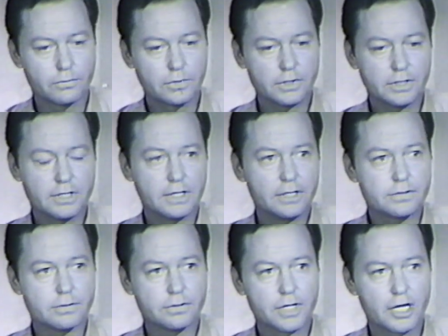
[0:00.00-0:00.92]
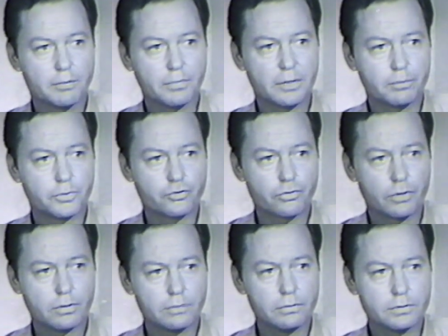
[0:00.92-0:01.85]
40 days on combat
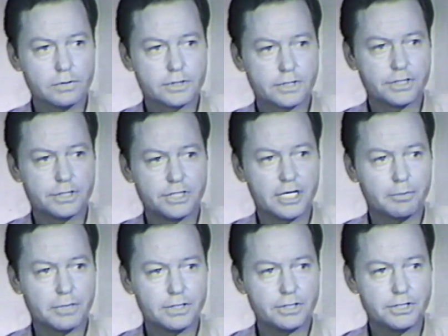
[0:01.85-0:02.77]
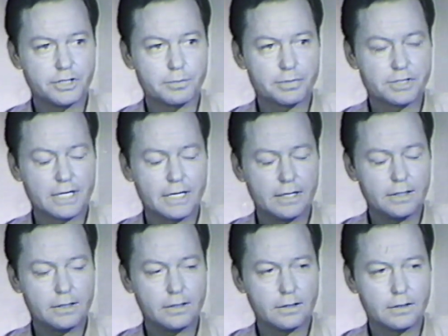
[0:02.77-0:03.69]
patrol, six Japanese ships
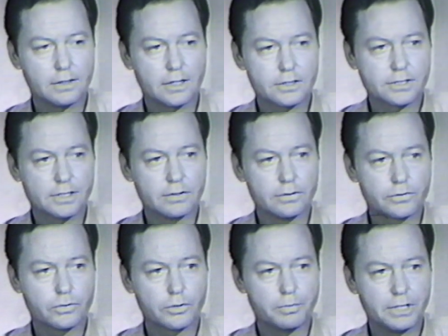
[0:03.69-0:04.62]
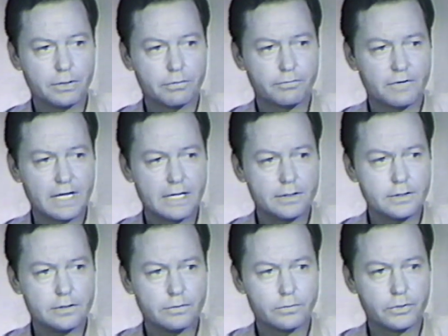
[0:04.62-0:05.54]
sighted, not a single torpedo fired,
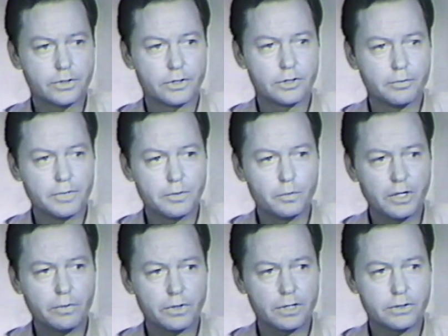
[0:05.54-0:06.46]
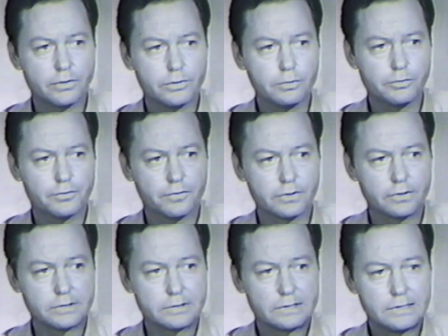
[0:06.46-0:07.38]
returned to Midway with their tubes
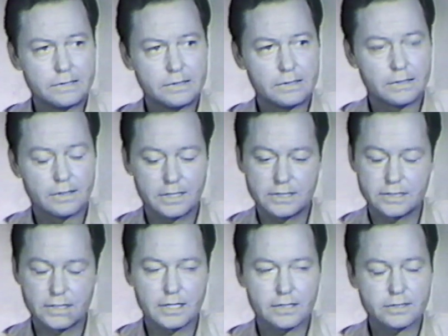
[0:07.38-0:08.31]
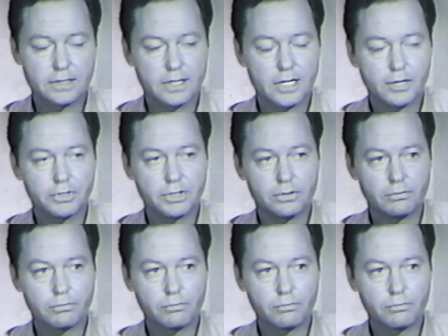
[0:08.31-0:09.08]
full. That's the answer, Captain.